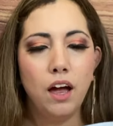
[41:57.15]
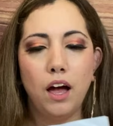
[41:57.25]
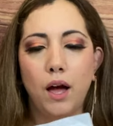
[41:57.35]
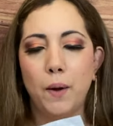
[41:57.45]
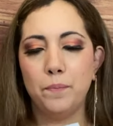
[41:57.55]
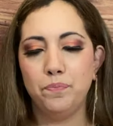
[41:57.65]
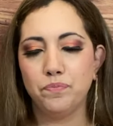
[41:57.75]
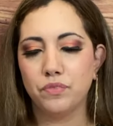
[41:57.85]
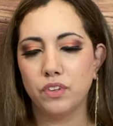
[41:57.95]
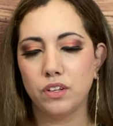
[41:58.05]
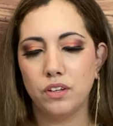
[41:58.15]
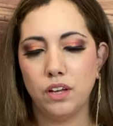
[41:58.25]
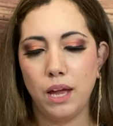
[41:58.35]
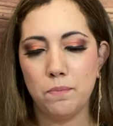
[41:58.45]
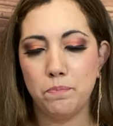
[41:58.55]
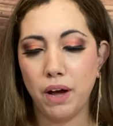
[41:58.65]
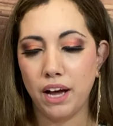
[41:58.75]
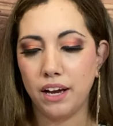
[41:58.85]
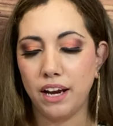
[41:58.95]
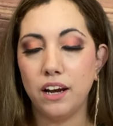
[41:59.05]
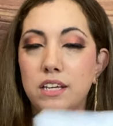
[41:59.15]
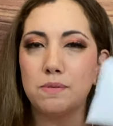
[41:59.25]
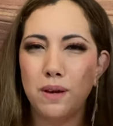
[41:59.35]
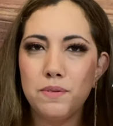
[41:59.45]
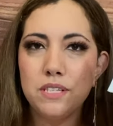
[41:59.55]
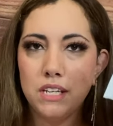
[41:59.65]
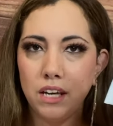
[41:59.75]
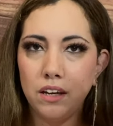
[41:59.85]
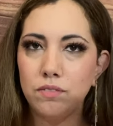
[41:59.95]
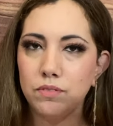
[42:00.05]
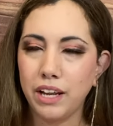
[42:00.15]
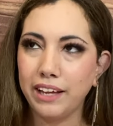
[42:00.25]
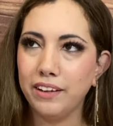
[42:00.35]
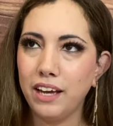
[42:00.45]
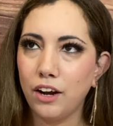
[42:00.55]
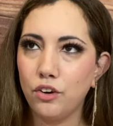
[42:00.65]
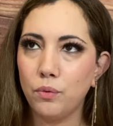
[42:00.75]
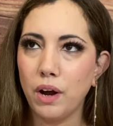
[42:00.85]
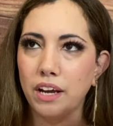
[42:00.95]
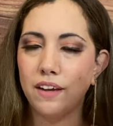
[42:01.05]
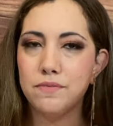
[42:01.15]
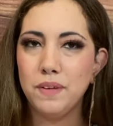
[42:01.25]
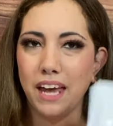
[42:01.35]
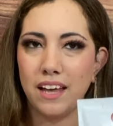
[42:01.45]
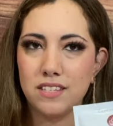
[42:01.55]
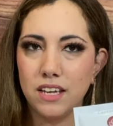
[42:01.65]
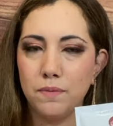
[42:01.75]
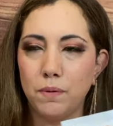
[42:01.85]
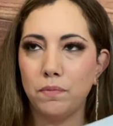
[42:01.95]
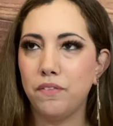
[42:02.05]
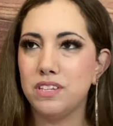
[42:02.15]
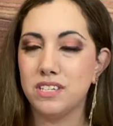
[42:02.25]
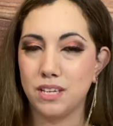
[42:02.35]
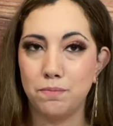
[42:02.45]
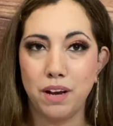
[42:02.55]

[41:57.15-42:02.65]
But in sometimes tea, lately, I don't know why it gives me acid, but maybe since I'm